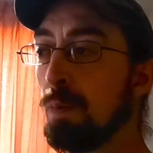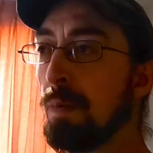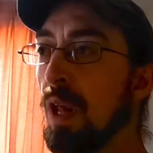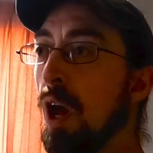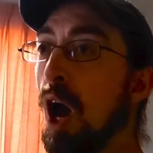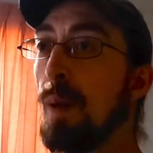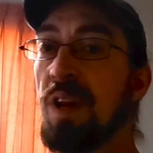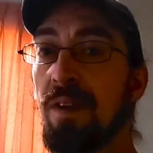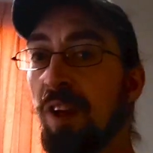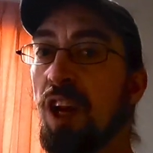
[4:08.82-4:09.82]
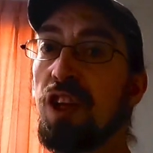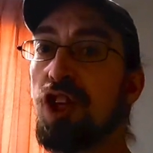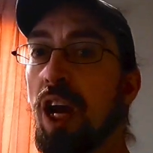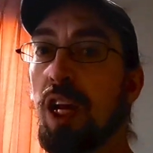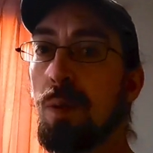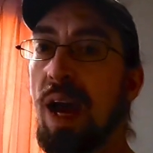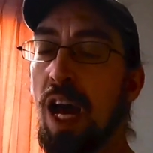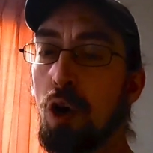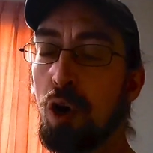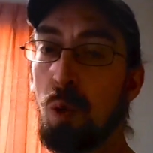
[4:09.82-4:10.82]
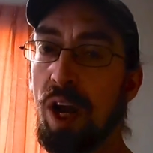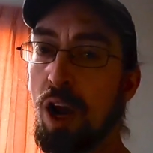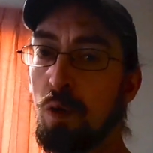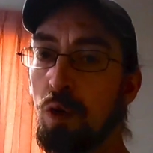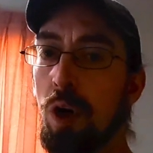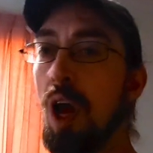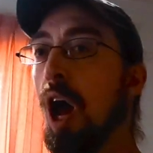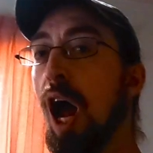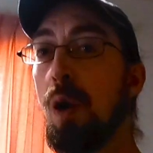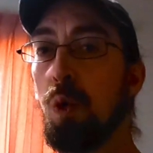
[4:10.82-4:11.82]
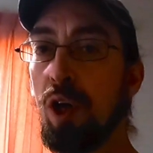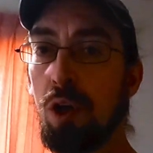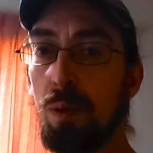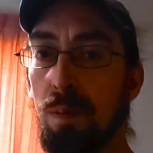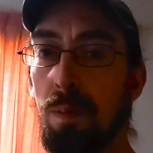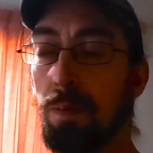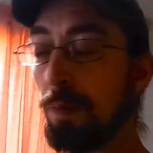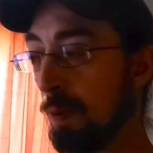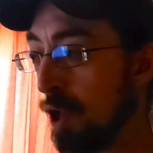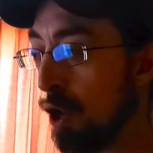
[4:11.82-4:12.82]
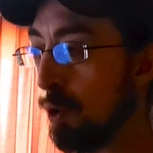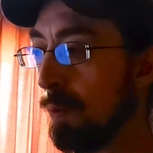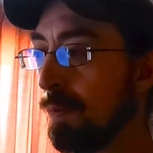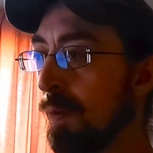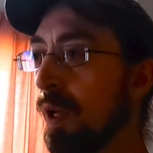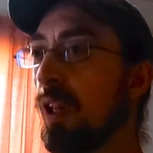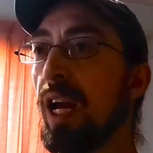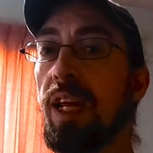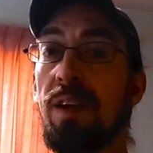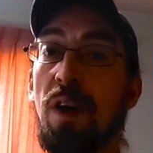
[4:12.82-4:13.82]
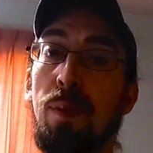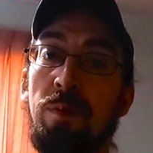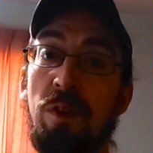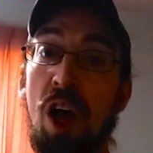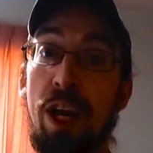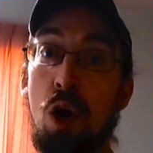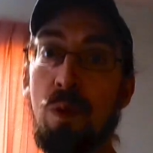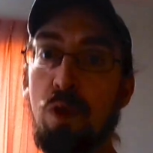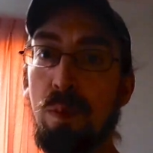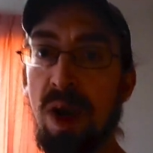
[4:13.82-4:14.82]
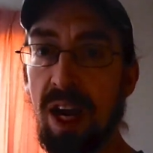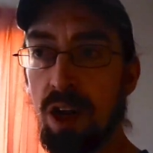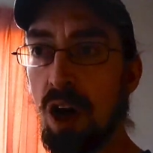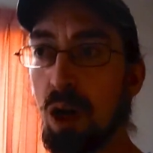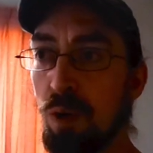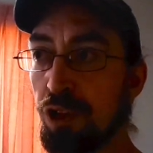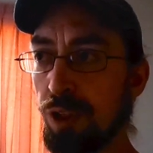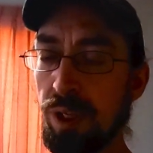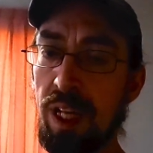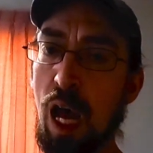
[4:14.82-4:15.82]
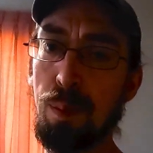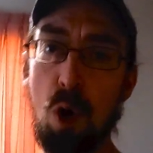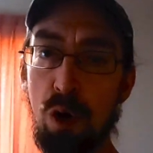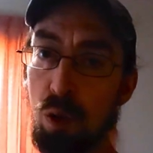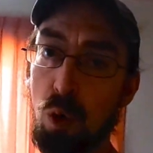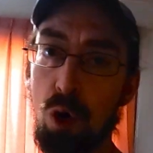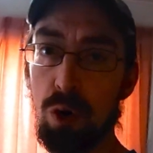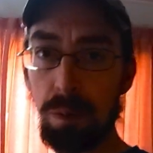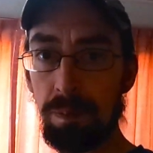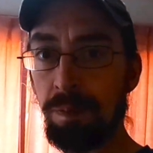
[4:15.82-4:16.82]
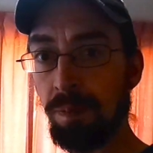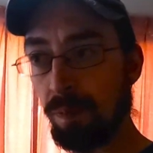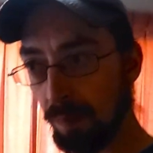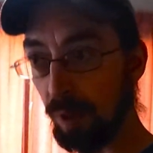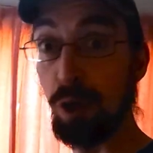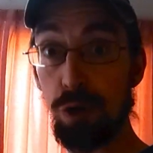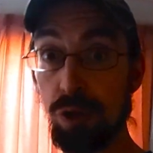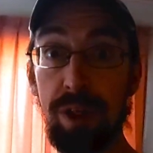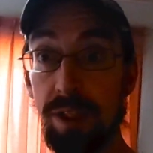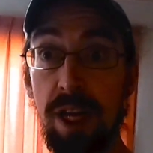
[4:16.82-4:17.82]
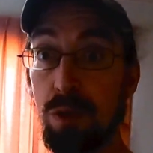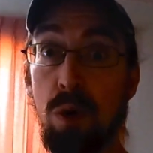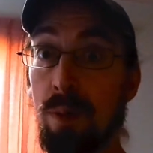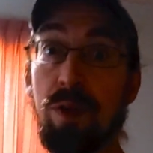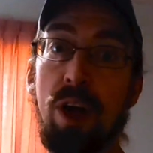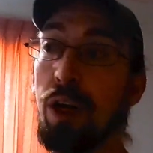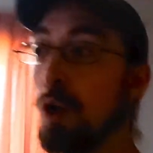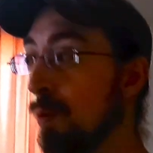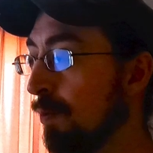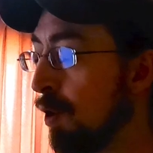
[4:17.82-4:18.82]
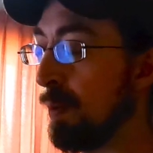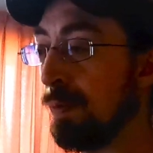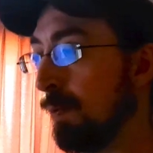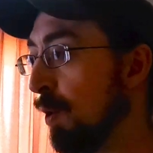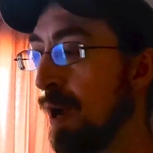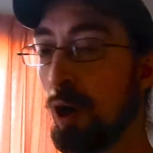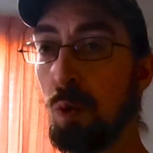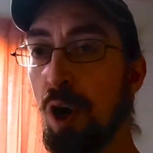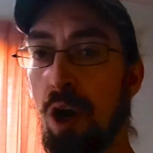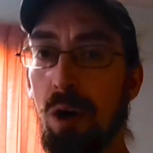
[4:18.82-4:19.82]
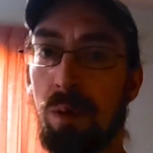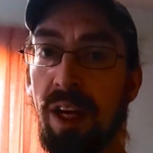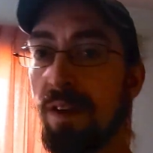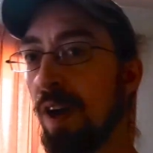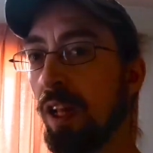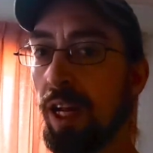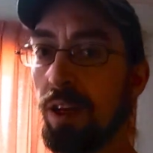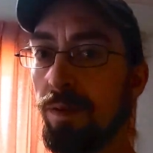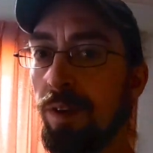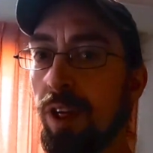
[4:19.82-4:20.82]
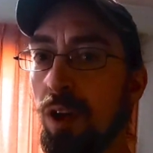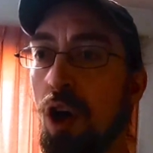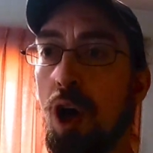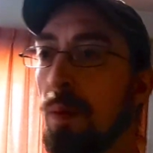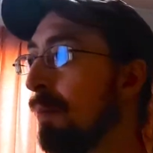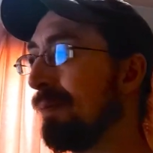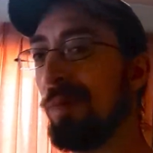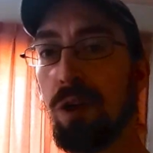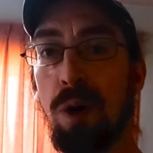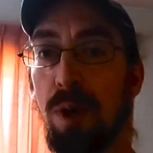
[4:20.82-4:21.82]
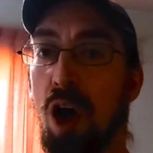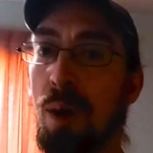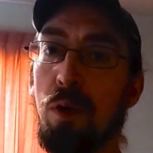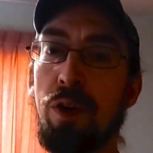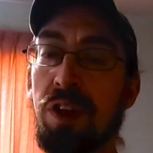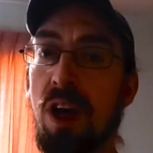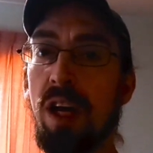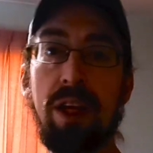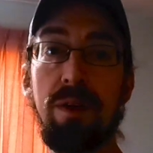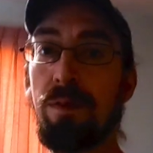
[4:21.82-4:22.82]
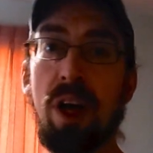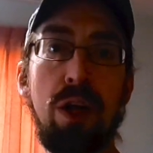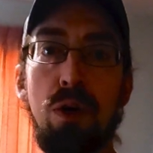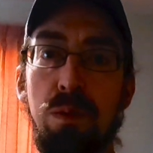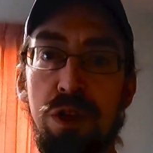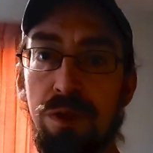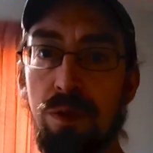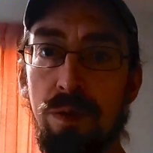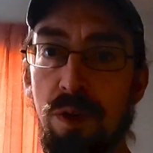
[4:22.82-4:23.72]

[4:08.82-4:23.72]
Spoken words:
I'm definitely not checking a bag on the way over. I will, though, like if I'm flying home from Bangkok, which in that part of the world, usually that's where I'm flying home from, no matter where. Like if I land in Vietnam, I'm gonna hop over to Thailand and fly home just for